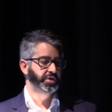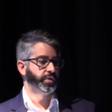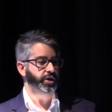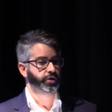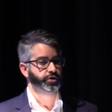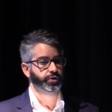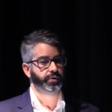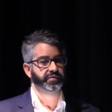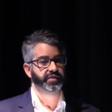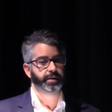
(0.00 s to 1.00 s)
and you are not
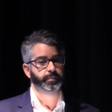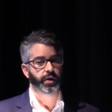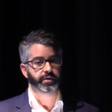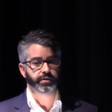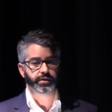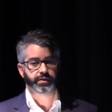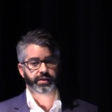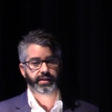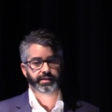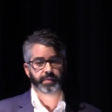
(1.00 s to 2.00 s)
sure if that product
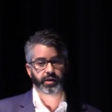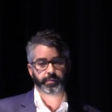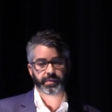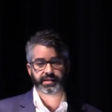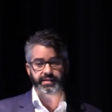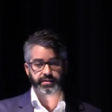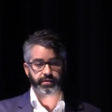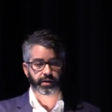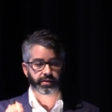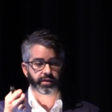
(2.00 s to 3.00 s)
contains microplastics or
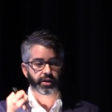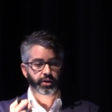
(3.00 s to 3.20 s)
not,